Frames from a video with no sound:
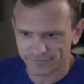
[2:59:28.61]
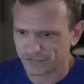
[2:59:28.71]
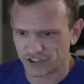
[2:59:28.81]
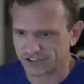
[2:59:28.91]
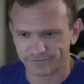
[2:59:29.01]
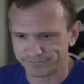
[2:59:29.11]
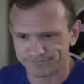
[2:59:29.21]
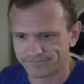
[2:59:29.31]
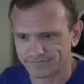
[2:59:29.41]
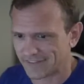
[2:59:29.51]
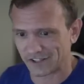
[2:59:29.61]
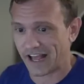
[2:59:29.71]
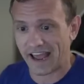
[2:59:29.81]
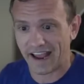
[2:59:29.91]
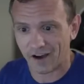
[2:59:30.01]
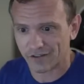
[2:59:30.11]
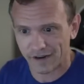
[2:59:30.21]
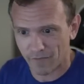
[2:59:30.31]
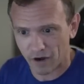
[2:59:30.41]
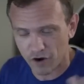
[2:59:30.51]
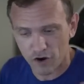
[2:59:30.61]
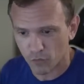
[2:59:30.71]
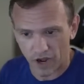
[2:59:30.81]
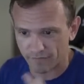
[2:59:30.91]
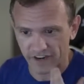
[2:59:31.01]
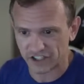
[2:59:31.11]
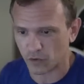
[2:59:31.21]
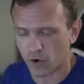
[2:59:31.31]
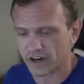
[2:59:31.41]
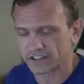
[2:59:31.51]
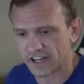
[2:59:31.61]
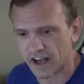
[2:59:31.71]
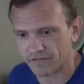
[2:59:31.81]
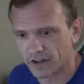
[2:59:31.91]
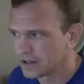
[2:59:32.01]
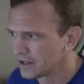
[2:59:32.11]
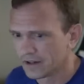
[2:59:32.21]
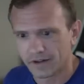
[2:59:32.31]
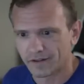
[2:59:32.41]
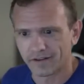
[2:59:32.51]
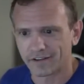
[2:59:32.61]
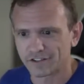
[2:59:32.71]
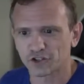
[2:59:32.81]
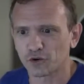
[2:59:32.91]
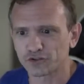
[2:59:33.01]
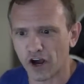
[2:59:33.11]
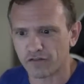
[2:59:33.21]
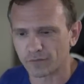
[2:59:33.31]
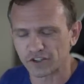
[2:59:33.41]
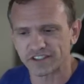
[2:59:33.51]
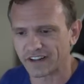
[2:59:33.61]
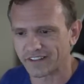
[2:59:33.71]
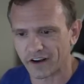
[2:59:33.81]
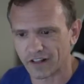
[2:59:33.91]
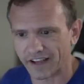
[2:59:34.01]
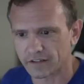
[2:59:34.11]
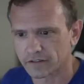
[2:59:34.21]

they just hang out in my room while I'm finishing work and stuff. School's over. I'm just sitting there like,